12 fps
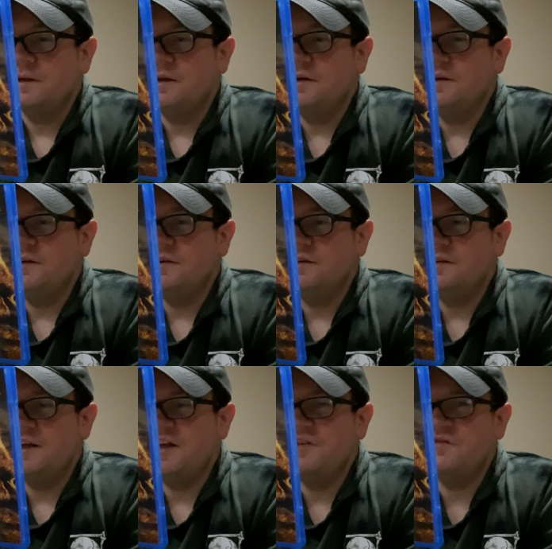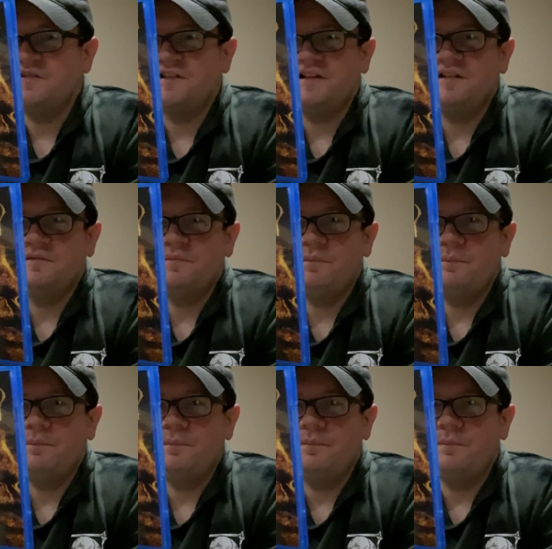Uh, I have seen
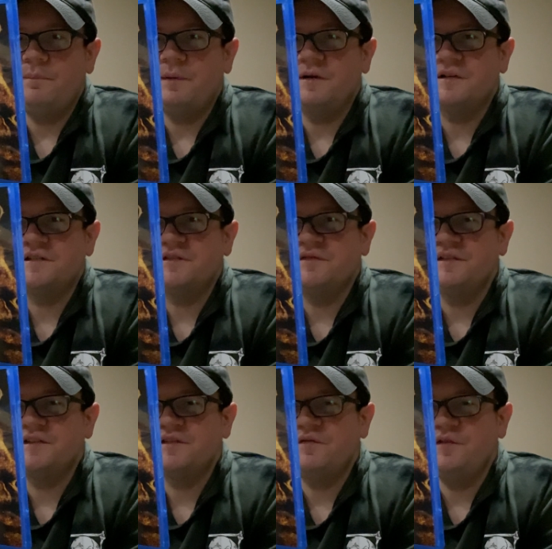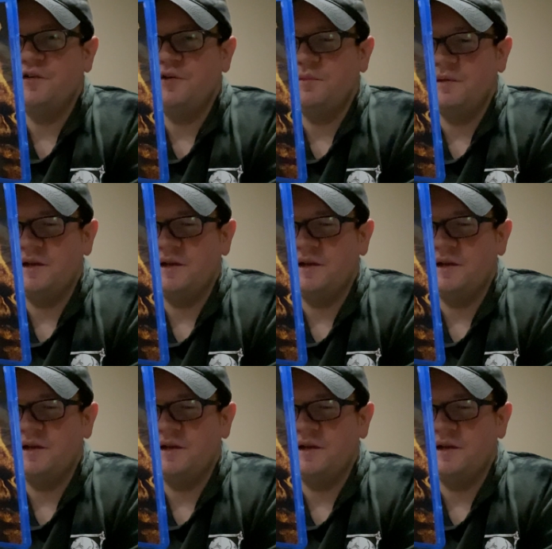parts of this film,